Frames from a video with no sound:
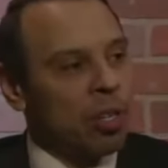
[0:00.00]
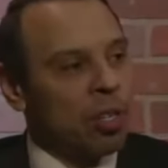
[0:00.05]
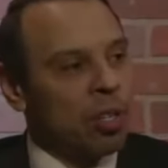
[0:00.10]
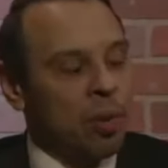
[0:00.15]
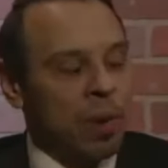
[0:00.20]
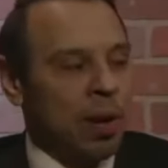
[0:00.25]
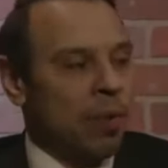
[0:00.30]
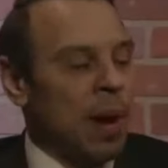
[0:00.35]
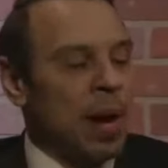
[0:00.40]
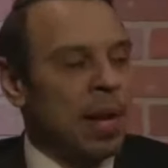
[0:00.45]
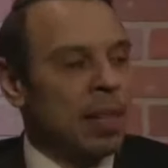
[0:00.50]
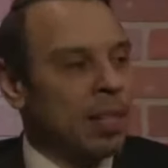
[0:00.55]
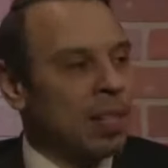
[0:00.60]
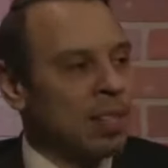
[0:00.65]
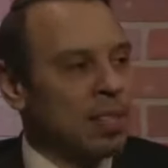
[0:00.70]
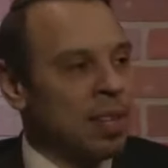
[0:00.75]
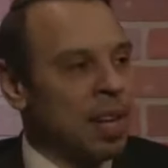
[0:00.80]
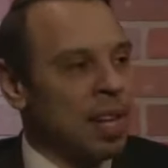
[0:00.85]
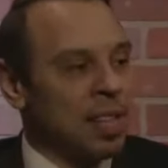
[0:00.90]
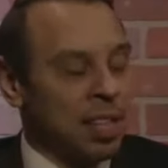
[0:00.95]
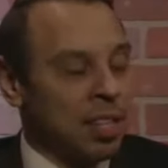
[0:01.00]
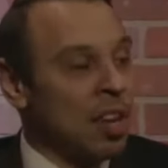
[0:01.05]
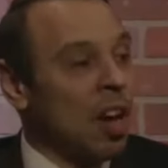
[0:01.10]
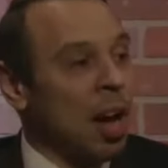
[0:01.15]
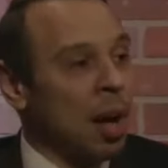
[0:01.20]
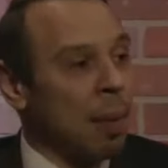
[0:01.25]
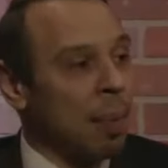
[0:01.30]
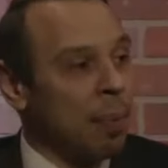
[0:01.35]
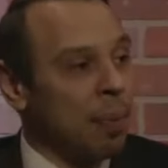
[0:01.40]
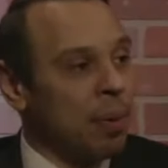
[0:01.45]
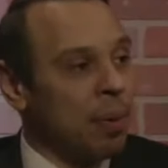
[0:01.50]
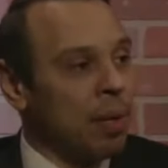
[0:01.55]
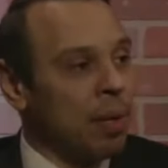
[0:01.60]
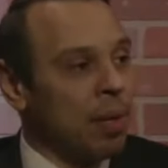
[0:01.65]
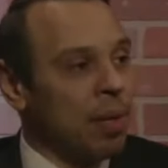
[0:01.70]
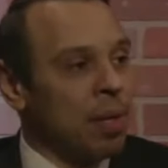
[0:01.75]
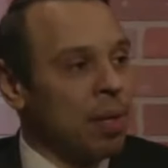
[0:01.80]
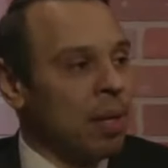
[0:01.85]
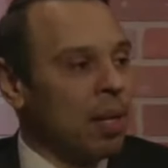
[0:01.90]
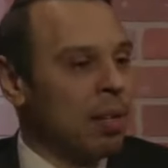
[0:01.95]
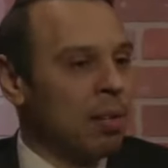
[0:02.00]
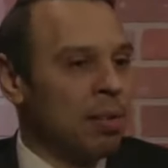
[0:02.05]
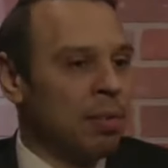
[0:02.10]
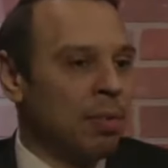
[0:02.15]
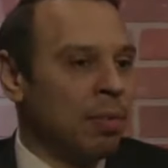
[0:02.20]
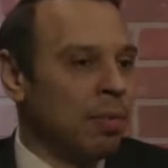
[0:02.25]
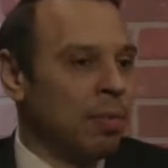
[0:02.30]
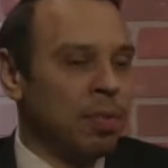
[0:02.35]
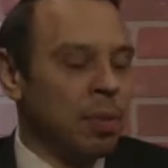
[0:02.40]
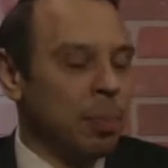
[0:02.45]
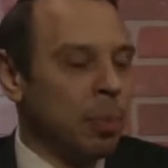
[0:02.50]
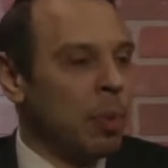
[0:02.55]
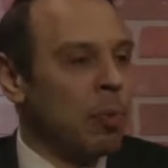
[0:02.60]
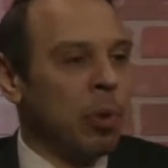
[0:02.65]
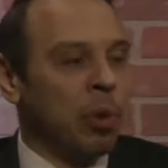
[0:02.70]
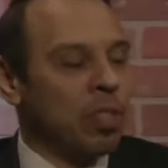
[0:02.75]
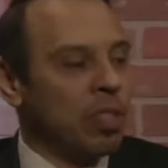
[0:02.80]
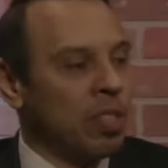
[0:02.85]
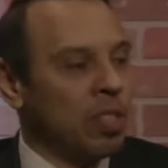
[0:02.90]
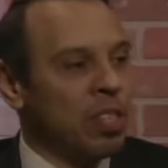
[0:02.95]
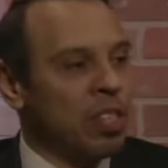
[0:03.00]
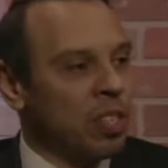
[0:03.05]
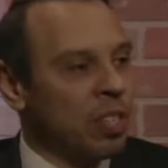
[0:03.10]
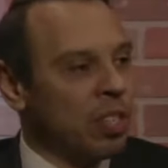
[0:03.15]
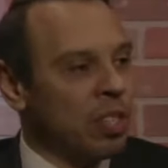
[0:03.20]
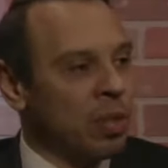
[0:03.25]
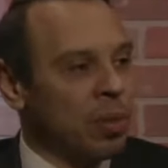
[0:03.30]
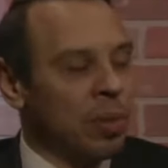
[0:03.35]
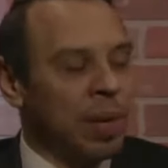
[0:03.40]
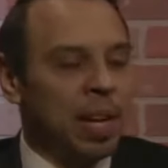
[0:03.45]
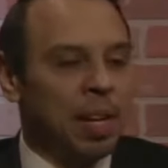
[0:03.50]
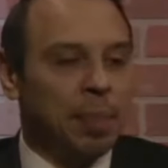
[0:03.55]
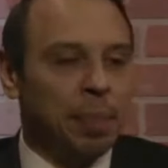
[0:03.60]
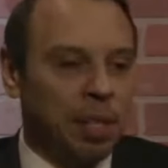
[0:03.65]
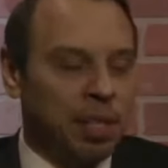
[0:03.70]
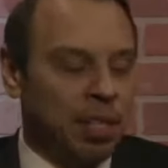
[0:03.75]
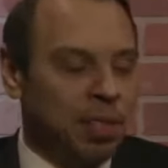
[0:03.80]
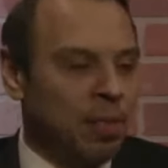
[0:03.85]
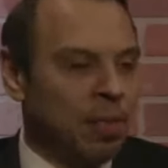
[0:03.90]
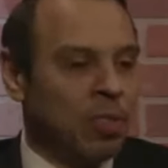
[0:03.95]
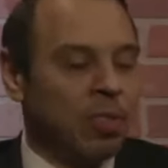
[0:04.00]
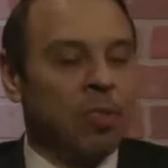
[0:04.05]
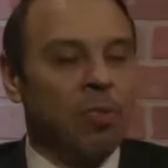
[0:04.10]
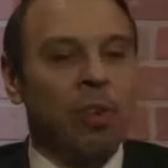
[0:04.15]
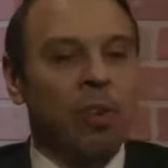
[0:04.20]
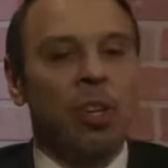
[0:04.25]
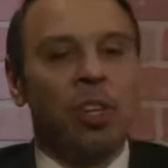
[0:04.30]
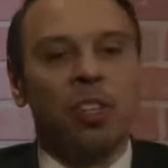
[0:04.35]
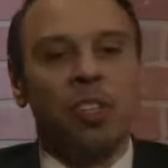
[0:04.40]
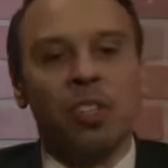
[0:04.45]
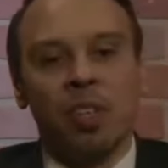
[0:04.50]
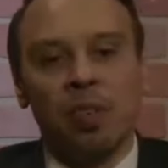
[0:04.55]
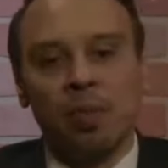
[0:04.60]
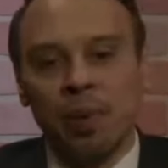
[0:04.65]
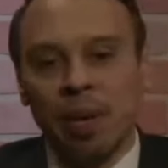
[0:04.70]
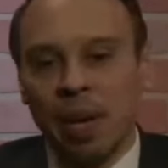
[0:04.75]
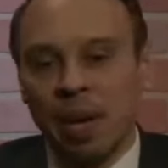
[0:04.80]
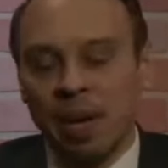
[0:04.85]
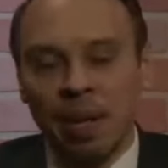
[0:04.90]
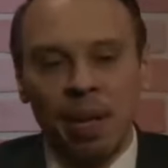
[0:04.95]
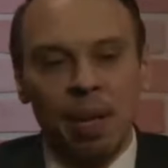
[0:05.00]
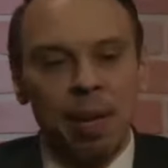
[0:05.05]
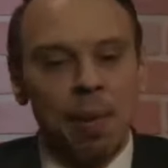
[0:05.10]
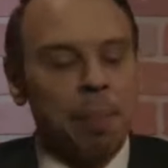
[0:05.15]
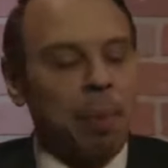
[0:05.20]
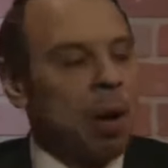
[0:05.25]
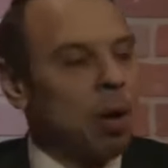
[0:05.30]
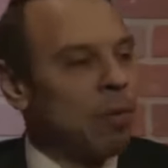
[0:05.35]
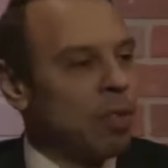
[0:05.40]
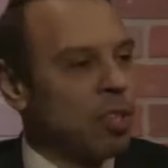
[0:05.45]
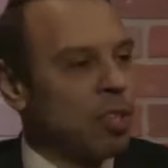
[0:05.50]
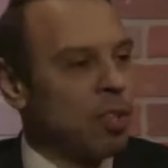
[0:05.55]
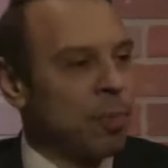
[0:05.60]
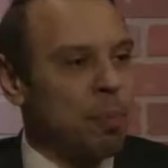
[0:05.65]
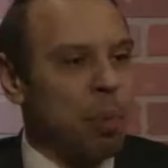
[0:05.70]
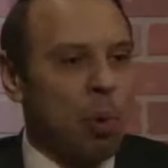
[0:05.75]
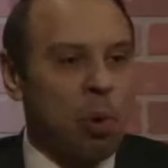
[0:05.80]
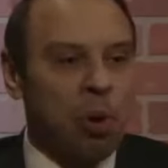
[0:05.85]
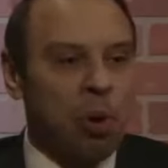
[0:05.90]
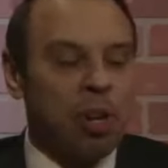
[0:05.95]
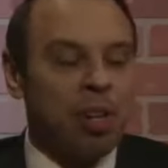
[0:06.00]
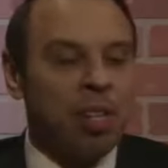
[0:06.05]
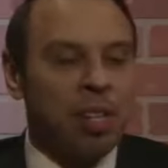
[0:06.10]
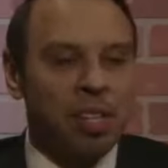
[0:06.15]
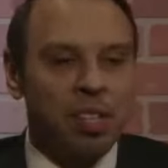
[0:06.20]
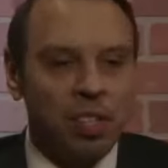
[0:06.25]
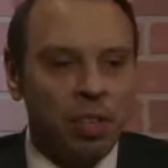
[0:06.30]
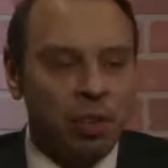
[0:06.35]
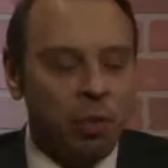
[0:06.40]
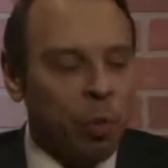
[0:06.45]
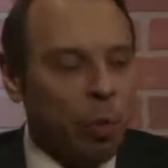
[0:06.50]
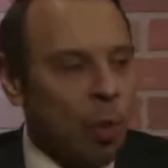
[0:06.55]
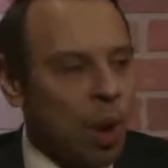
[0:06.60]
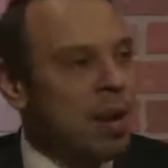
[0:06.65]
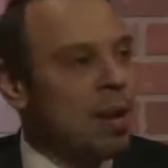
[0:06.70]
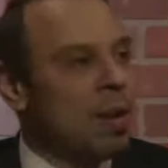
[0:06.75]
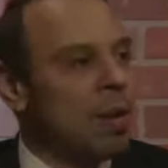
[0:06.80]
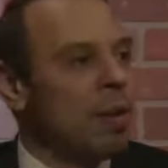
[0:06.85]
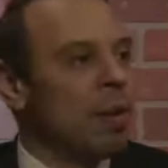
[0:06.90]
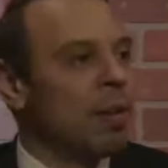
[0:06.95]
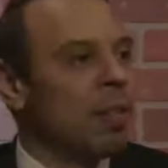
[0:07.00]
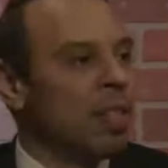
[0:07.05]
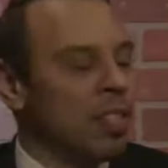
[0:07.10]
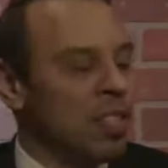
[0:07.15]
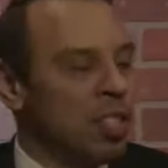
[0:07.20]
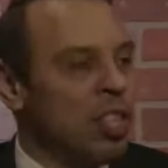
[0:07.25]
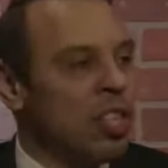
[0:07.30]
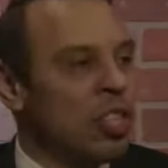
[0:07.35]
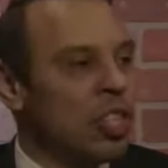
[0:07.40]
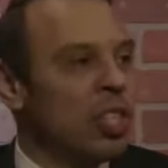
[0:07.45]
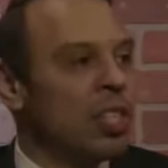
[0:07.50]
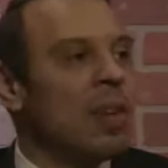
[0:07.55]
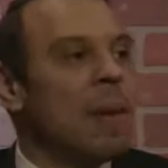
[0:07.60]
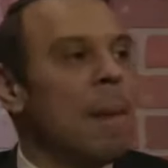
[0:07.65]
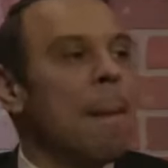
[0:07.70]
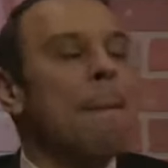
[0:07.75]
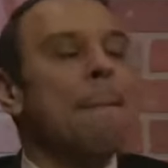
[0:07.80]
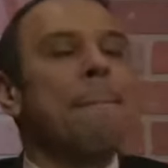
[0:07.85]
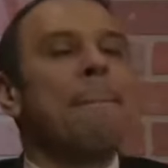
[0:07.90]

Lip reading: So I'd rank this at the top of Supreme Court decisions. So we had Plessy versus Ferguson. We had Brown versus Board. These great decisions.